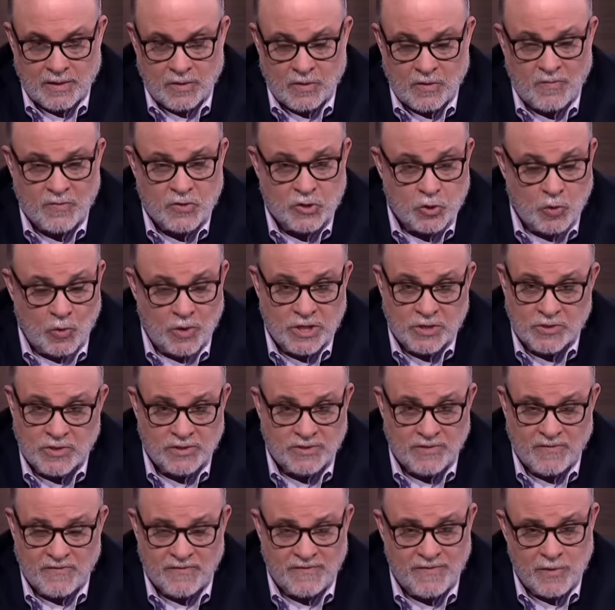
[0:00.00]
You have
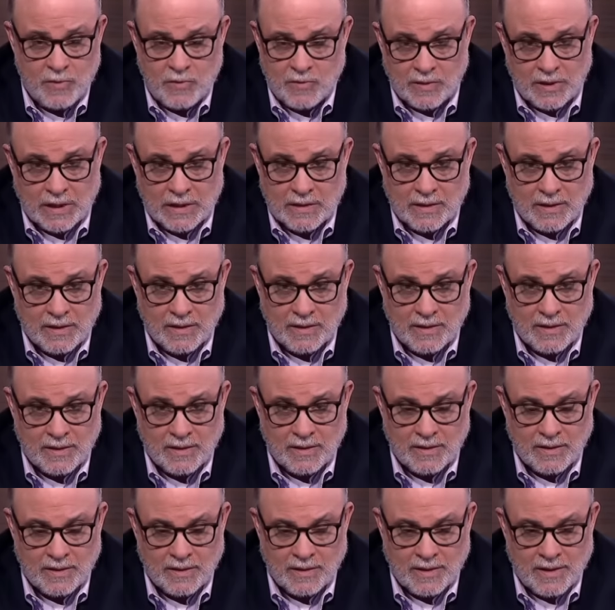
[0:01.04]
shortages of food.
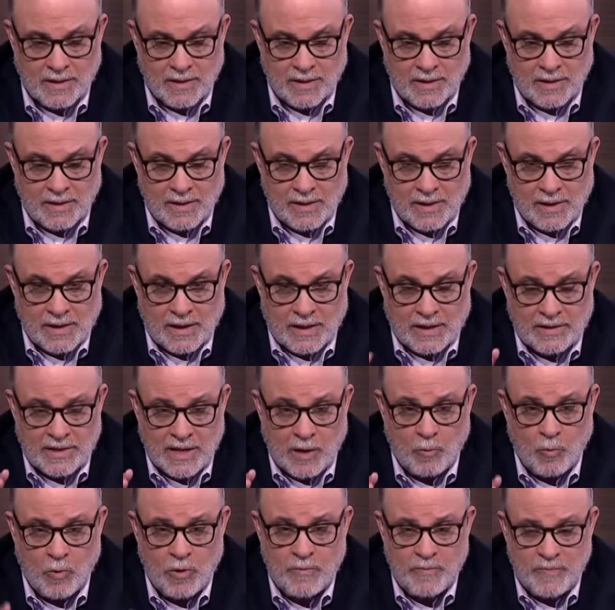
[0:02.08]

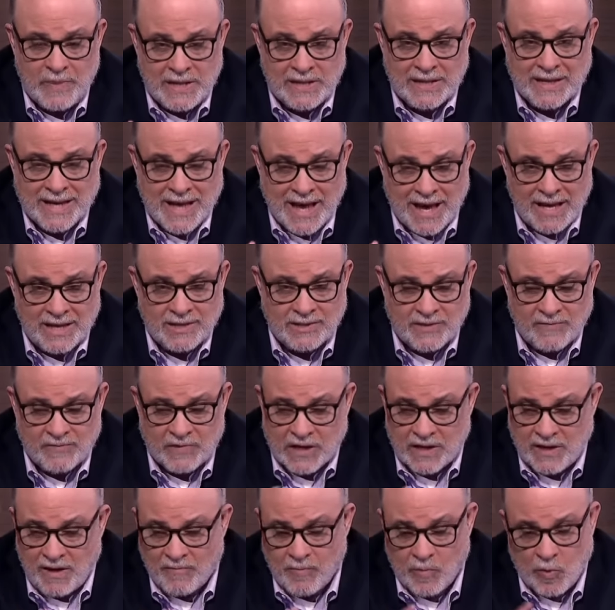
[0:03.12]
That wouldn't be the case if
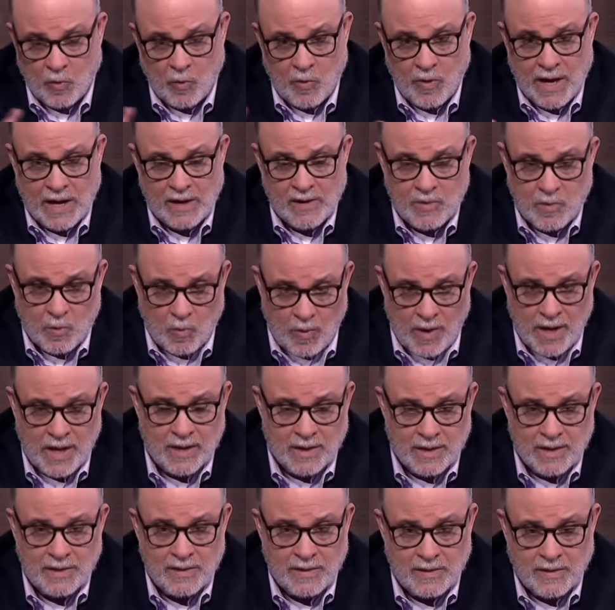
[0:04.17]
the government were out of the
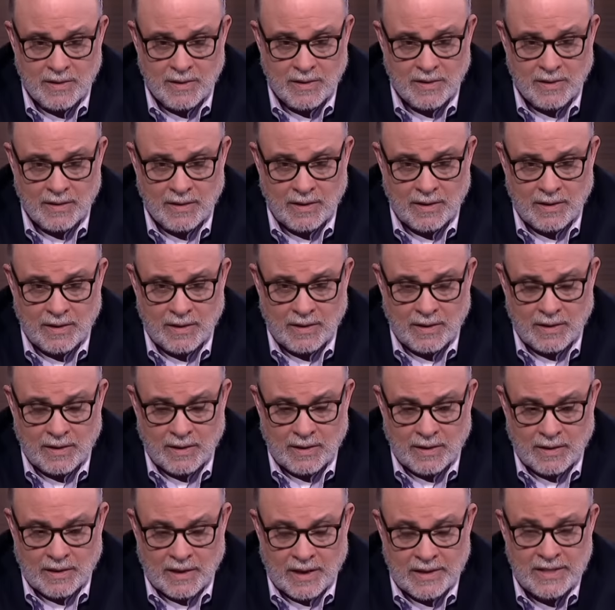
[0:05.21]
way
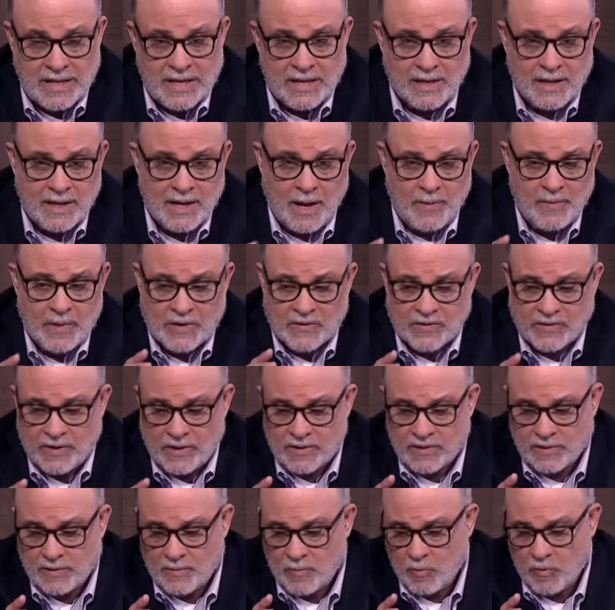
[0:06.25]
and the economic
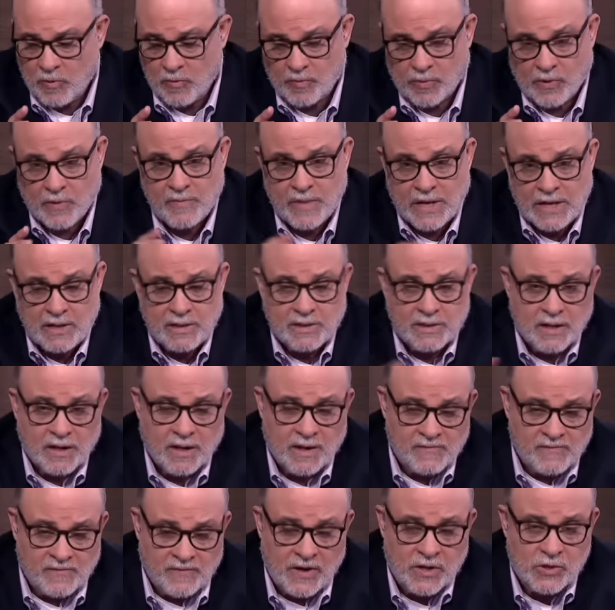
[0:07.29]
system were permitted
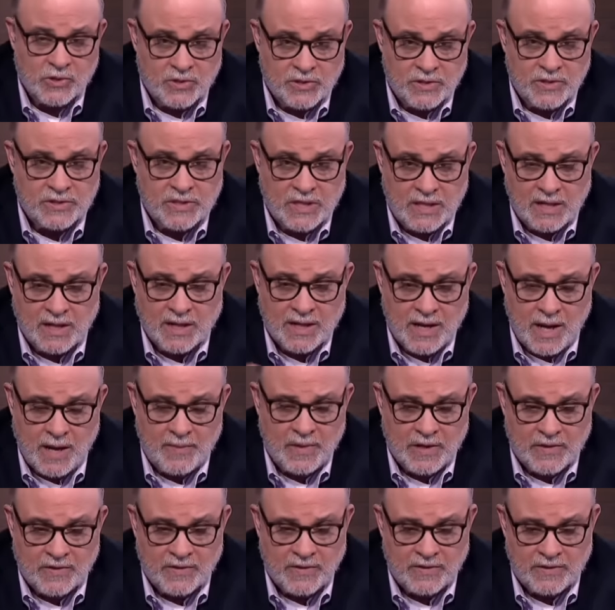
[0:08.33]
to function as the
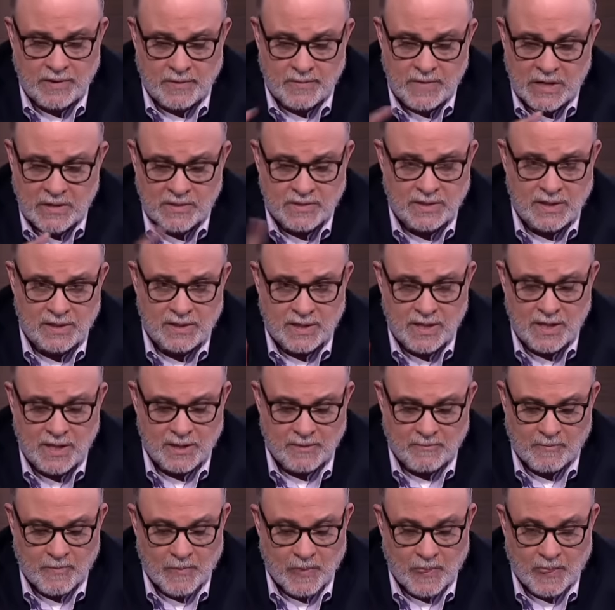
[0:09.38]
economic system. Here's the thing.